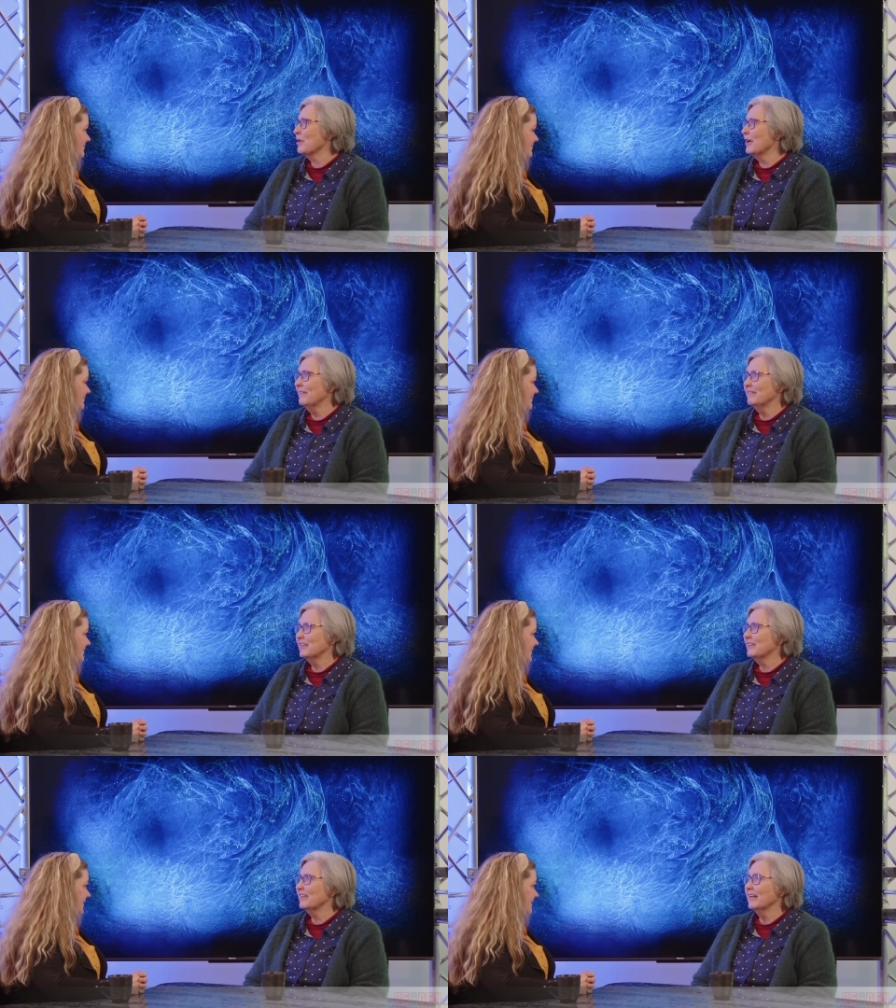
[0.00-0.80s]

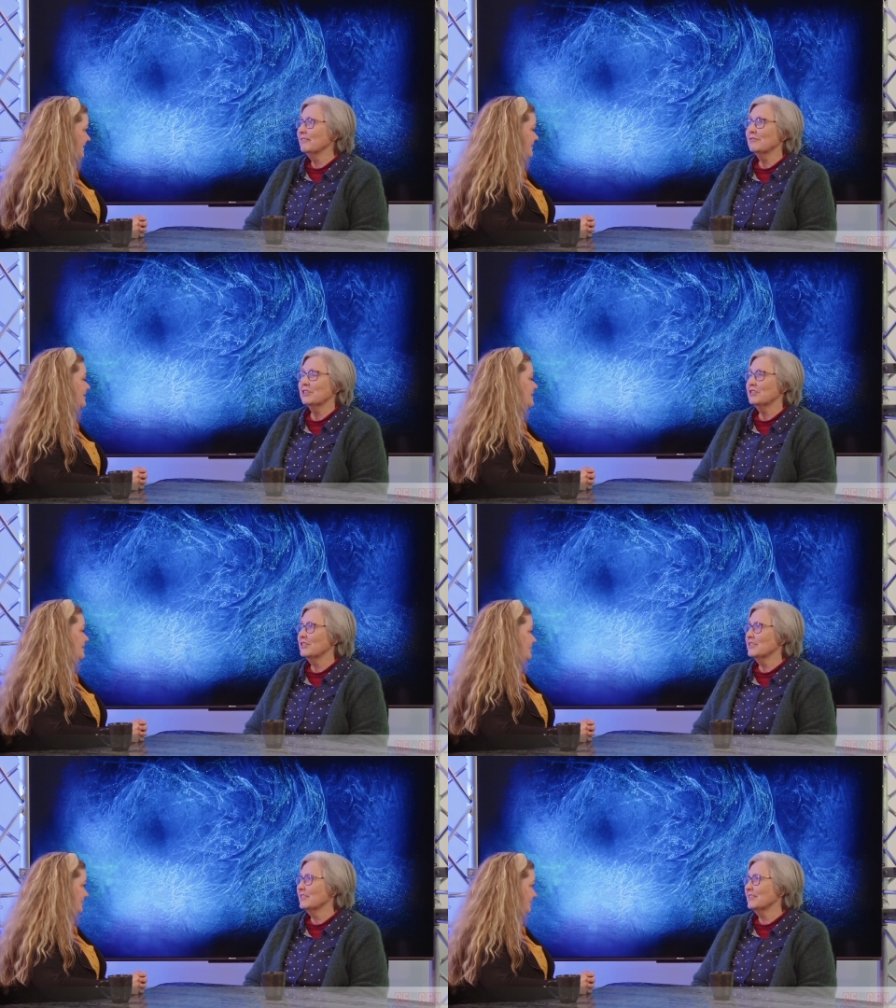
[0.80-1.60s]
private thing with
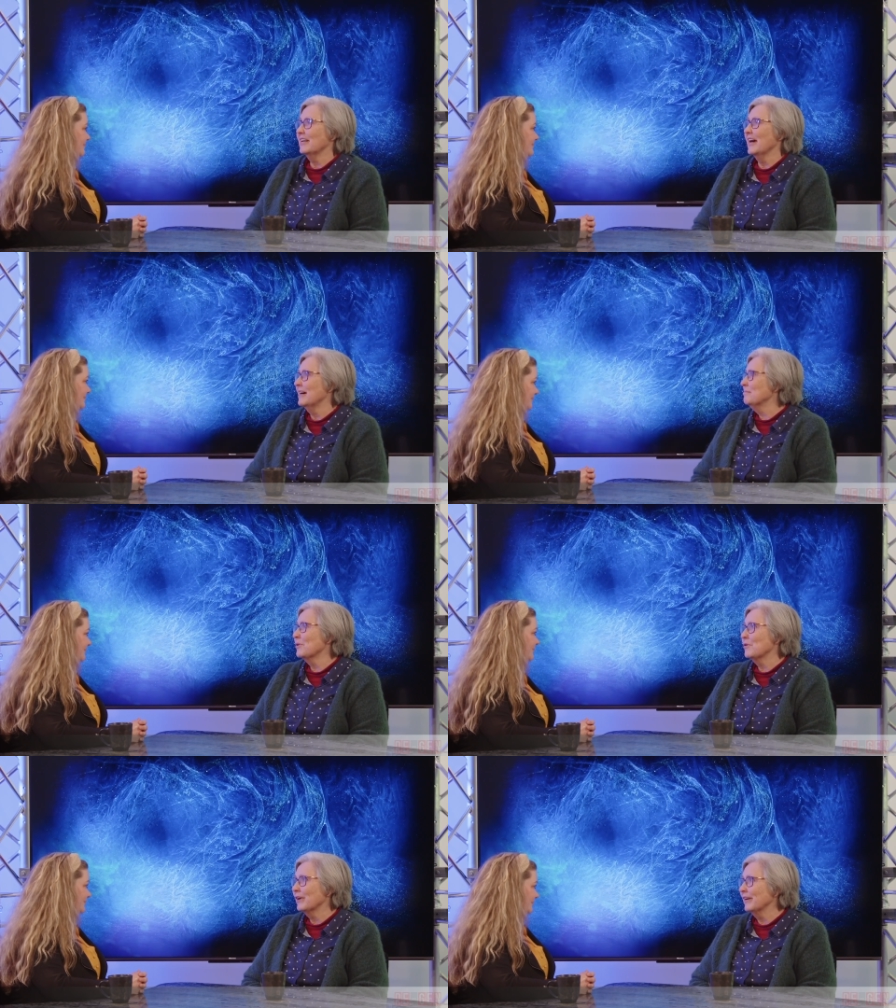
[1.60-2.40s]
just the
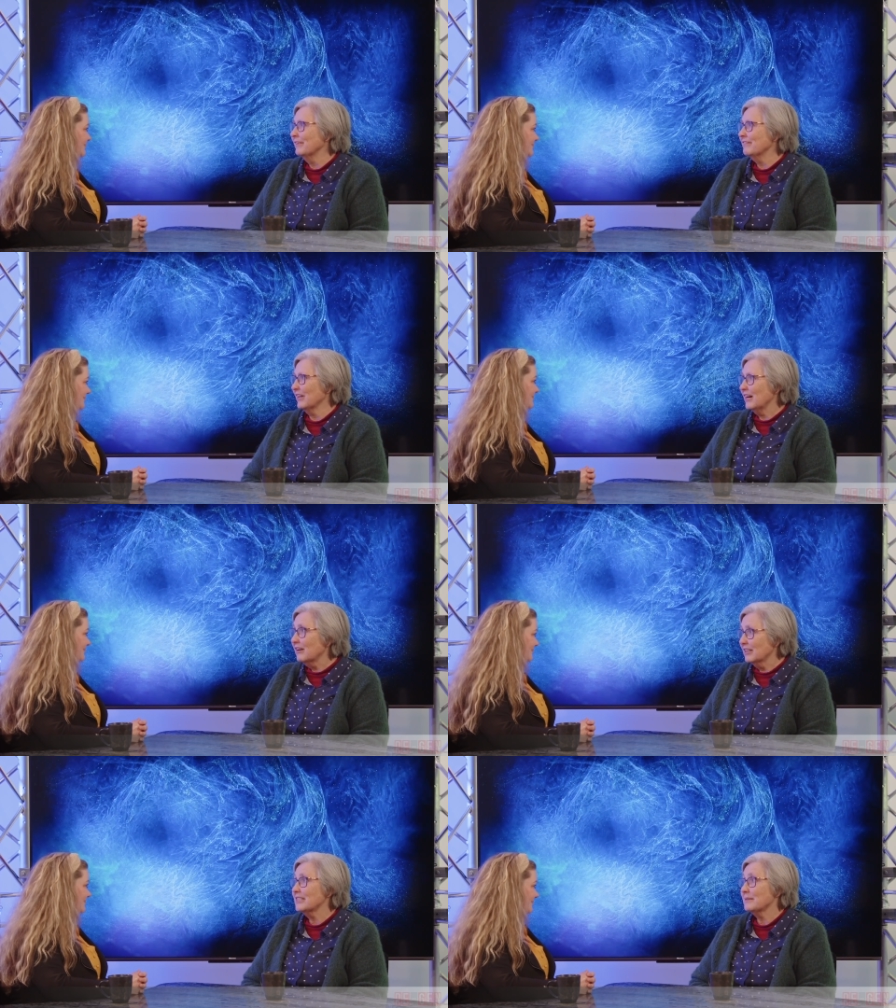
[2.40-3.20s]
outpouring of the
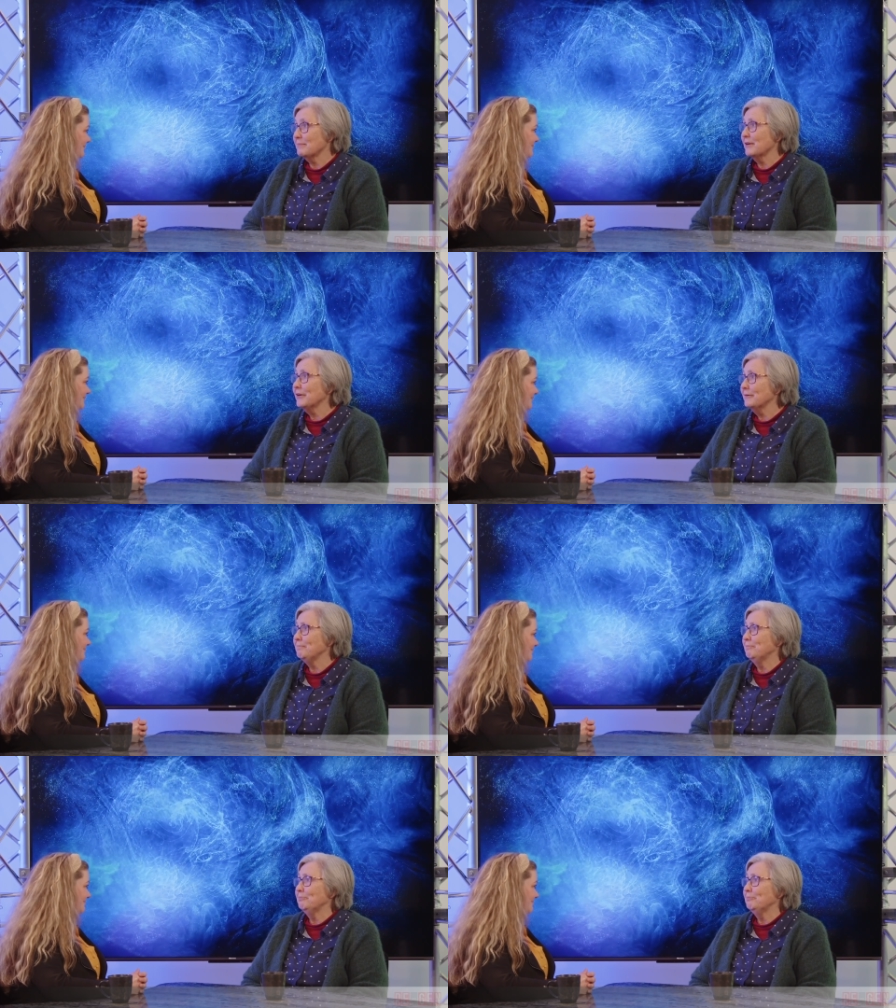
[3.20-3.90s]
Holy Spirit.